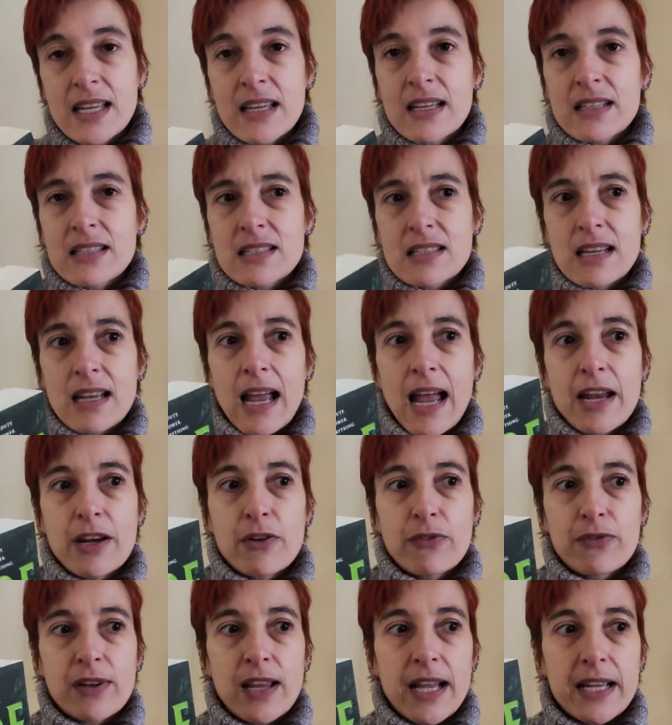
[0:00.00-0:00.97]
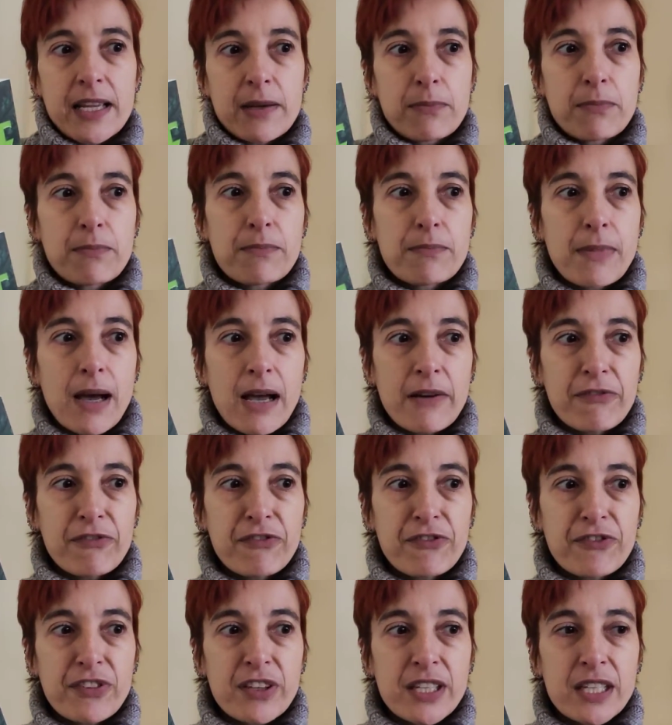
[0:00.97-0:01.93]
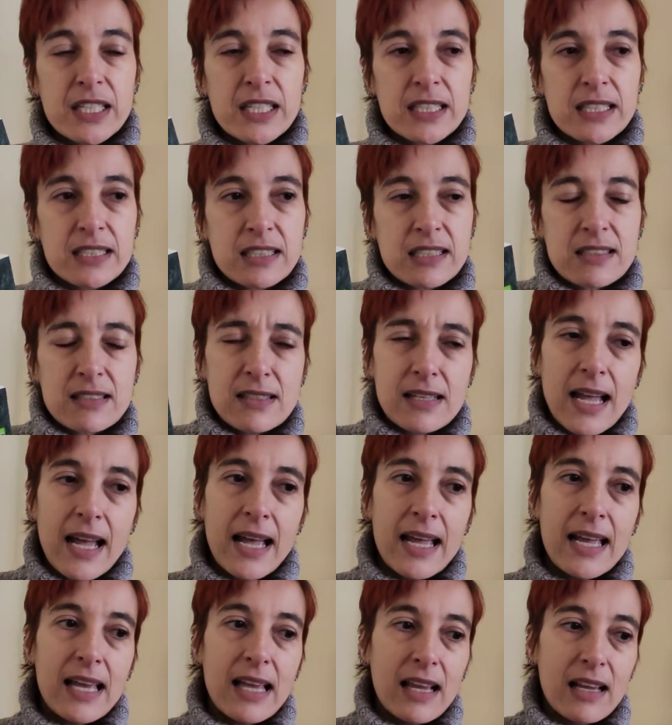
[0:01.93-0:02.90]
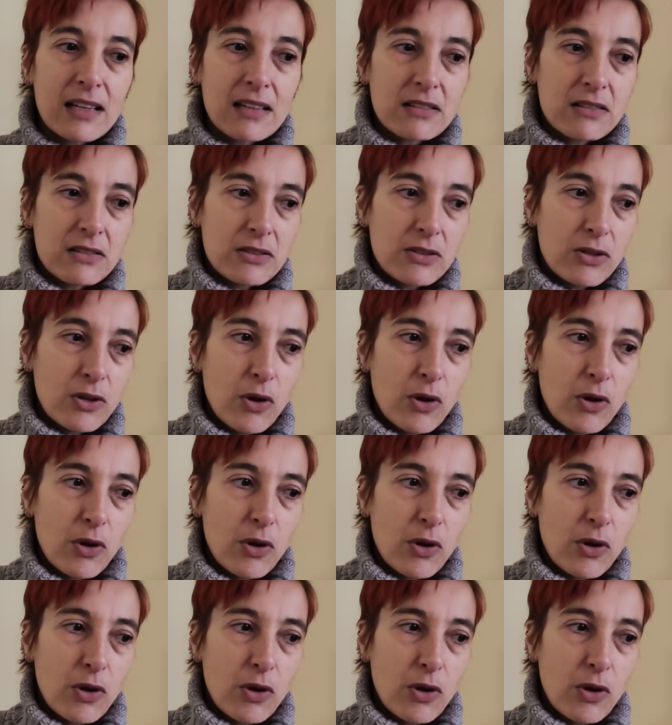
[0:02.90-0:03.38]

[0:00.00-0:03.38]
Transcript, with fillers: It's kind of like a mafia-style